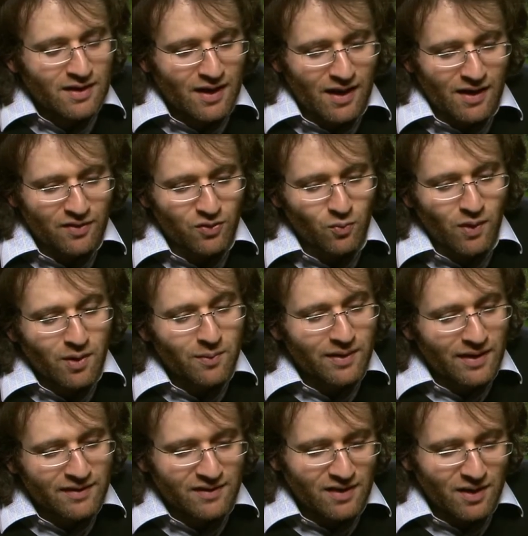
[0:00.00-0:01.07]
The way we
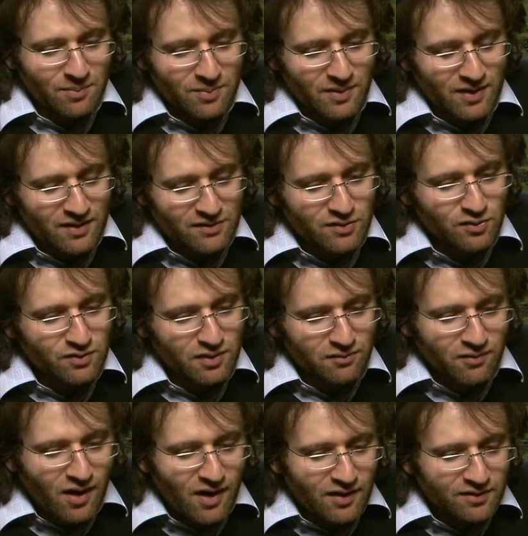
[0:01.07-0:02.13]
ended up choosing
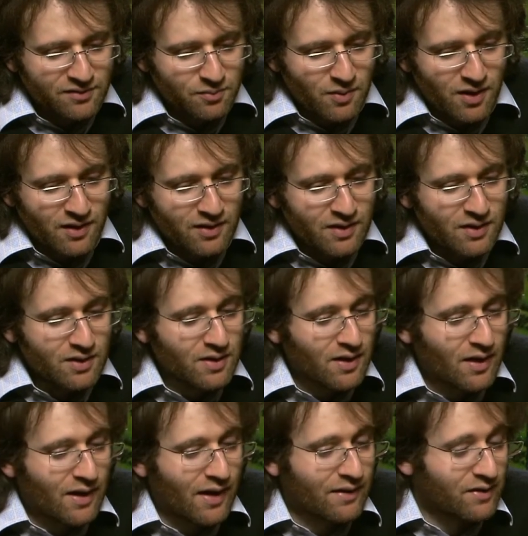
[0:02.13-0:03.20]
rugs were,
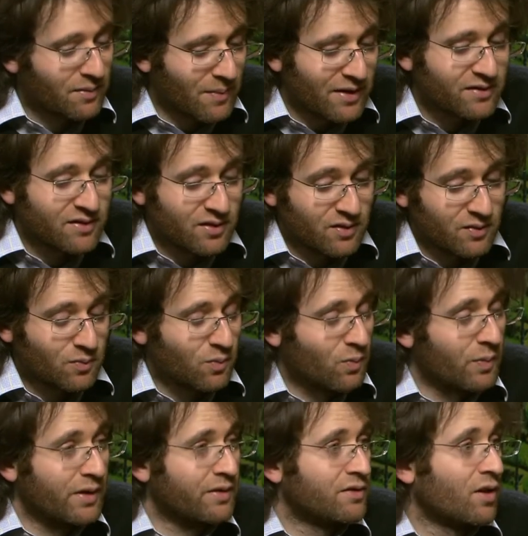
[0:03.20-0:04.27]
as I mentioned,
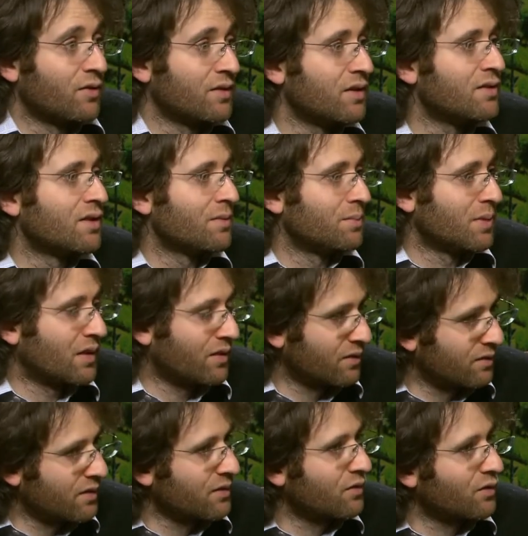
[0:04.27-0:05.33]
we chose Egypt
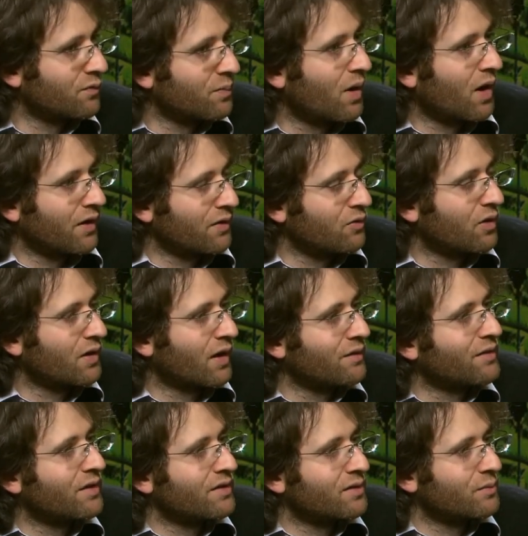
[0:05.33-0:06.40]
because the sort of partner
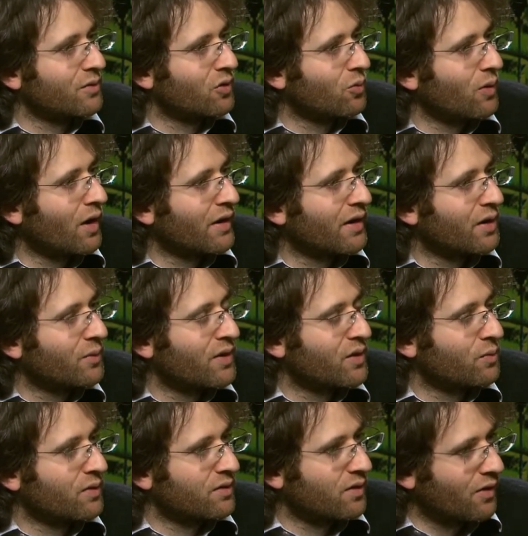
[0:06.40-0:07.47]
organization we were working
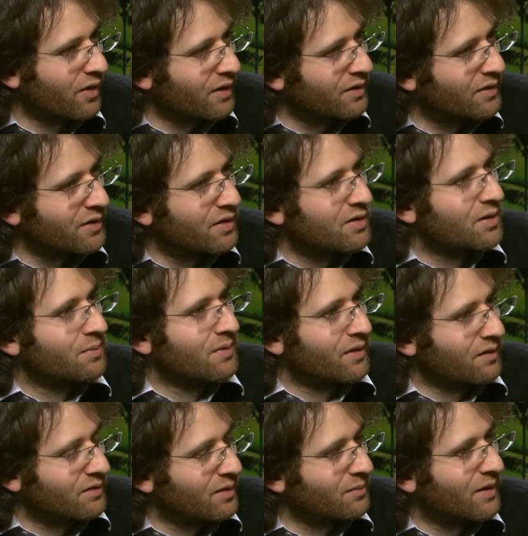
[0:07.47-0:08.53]
with was going into Egypt,
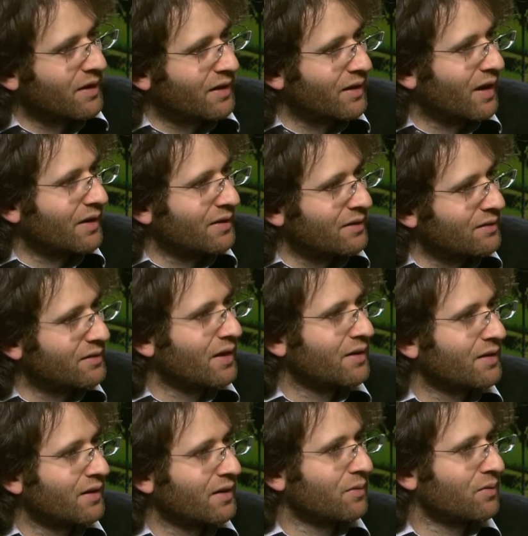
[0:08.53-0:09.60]
and it seemed like an ideal
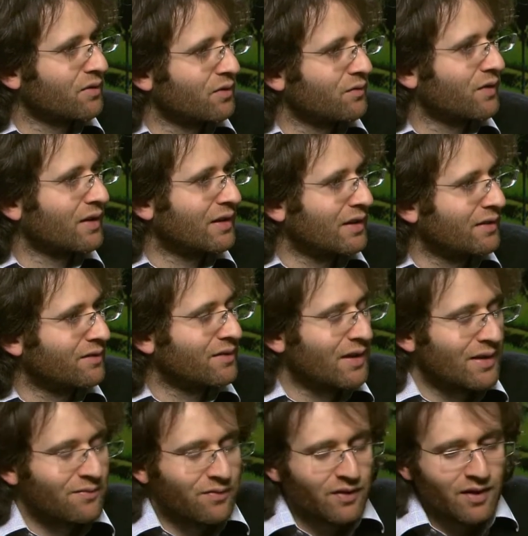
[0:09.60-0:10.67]
setting. It was sort of a clean
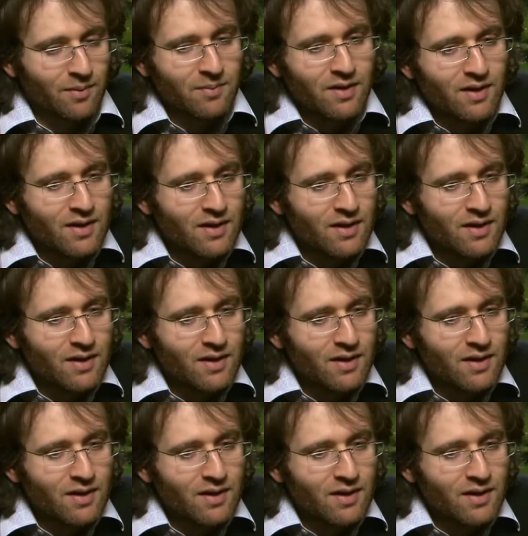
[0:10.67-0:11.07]
slate for them.